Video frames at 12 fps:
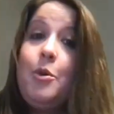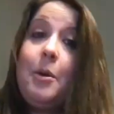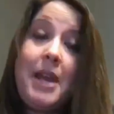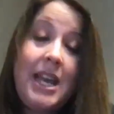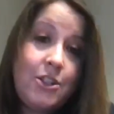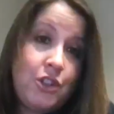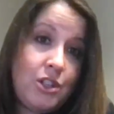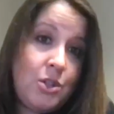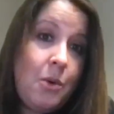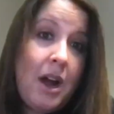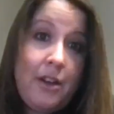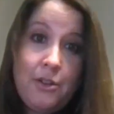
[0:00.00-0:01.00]
patients who
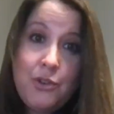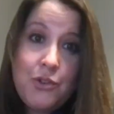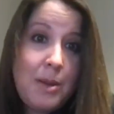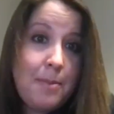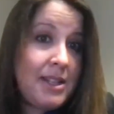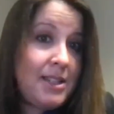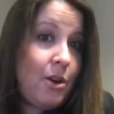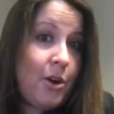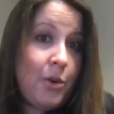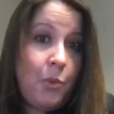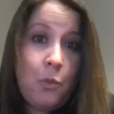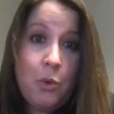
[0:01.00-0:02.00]
other treatments
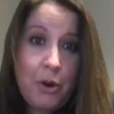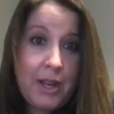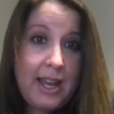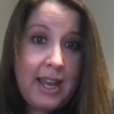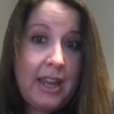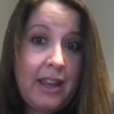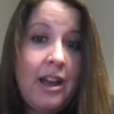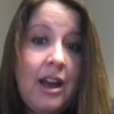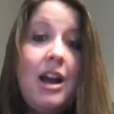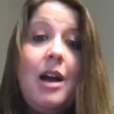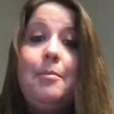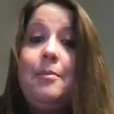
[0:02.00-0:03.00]
aren't working.
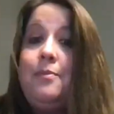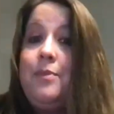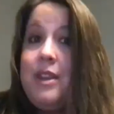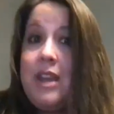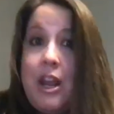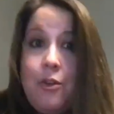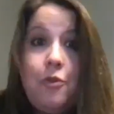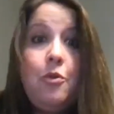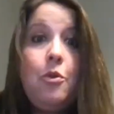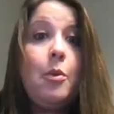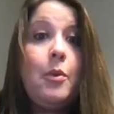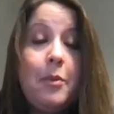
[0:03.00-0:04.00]
Again,
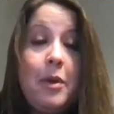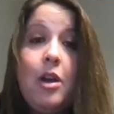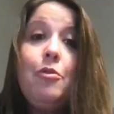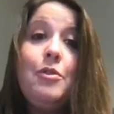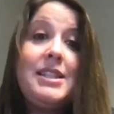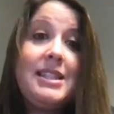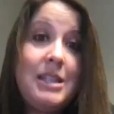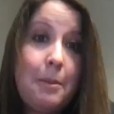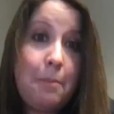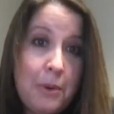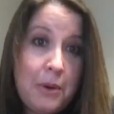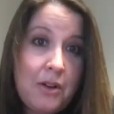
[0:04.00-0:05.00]
for what we call
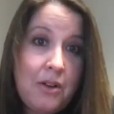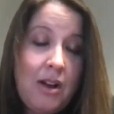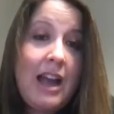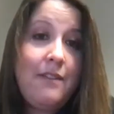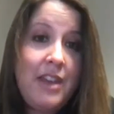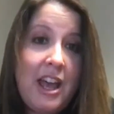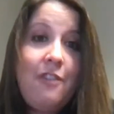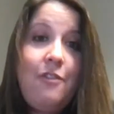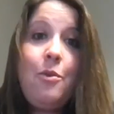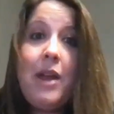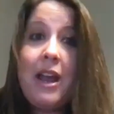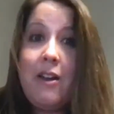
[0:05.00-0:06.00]
reciprocal IVF,
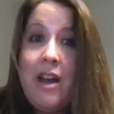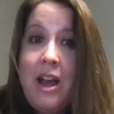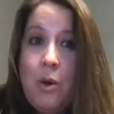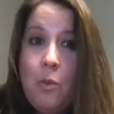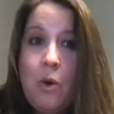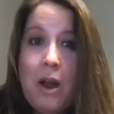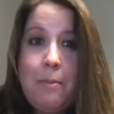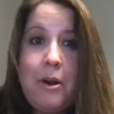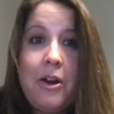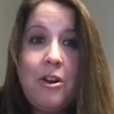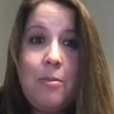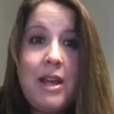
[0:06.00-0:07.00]
where one
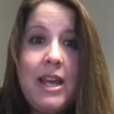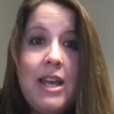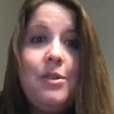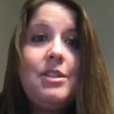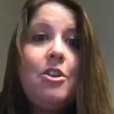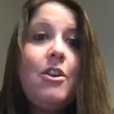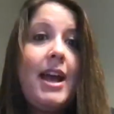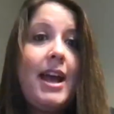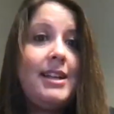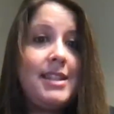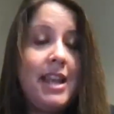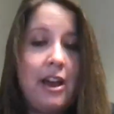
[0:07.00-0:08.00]
partner may use her eggs,
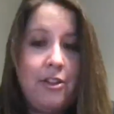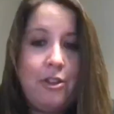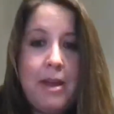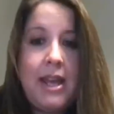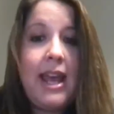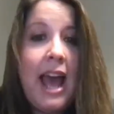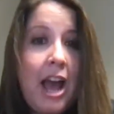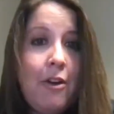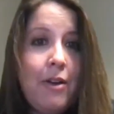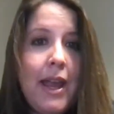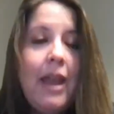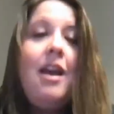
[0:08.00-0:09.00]
the other may
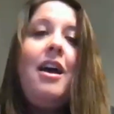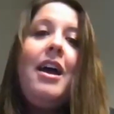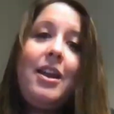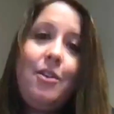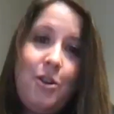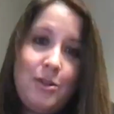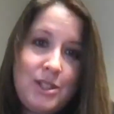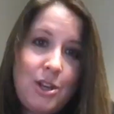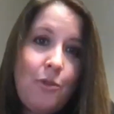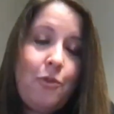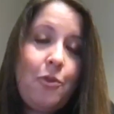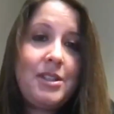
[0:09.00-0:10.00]
carry, and also
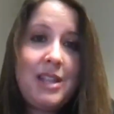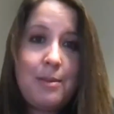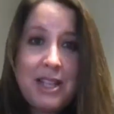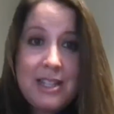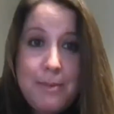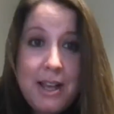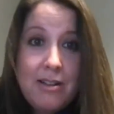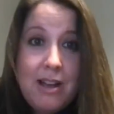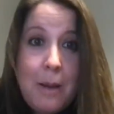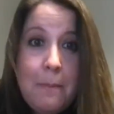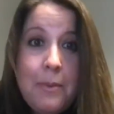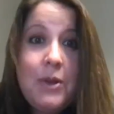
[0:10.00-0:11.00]
for same-sex male
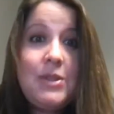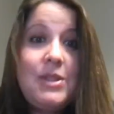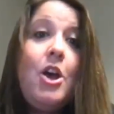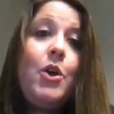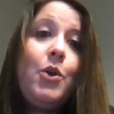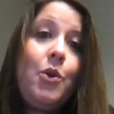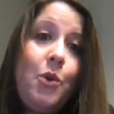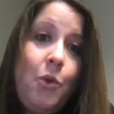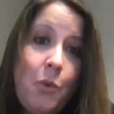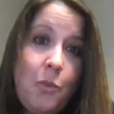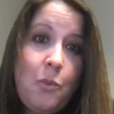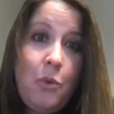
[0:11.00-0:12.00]
couples
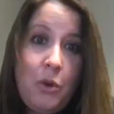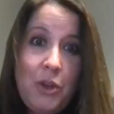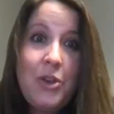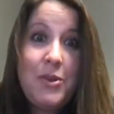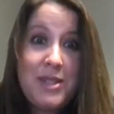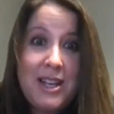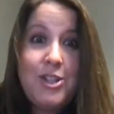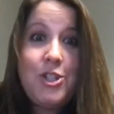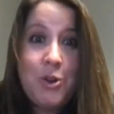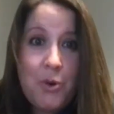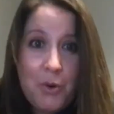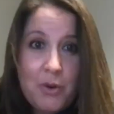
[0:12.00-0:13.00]
who will use a
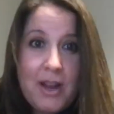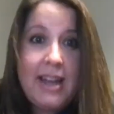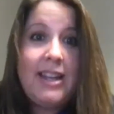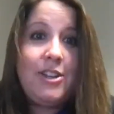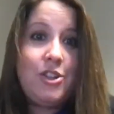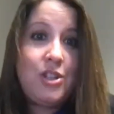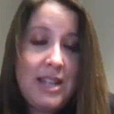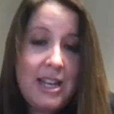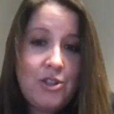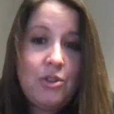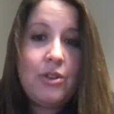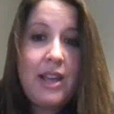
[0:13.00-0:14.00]
donor egg and a
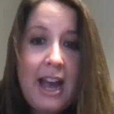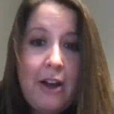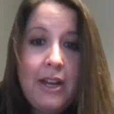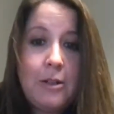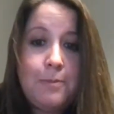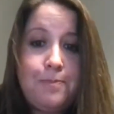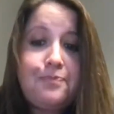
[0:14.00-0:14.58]
gestational carrier.